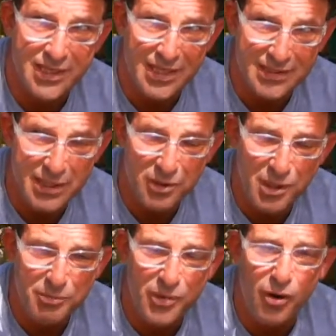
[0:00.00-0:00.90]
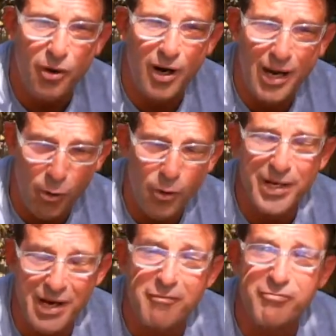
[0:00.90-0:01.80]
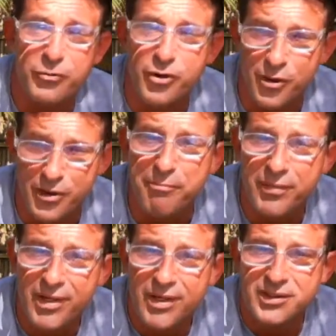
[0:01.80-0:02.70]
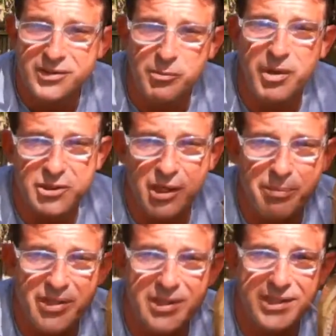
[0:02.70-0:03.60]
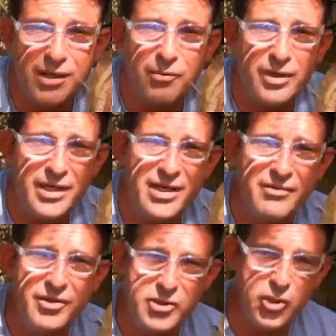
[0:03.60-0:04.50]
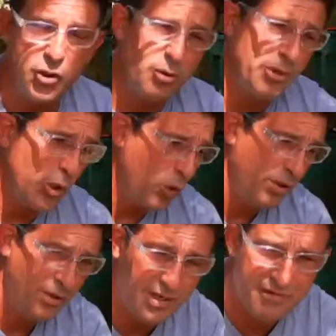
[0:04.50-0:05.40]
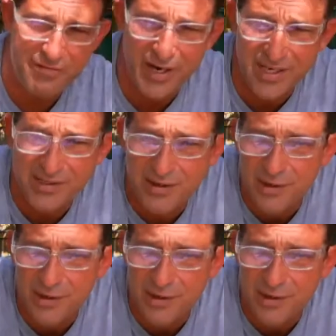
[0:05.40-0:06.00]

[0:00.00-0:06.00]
that same clump are already have fruit on them so by chopping this down, we're going to give it a turbo effect.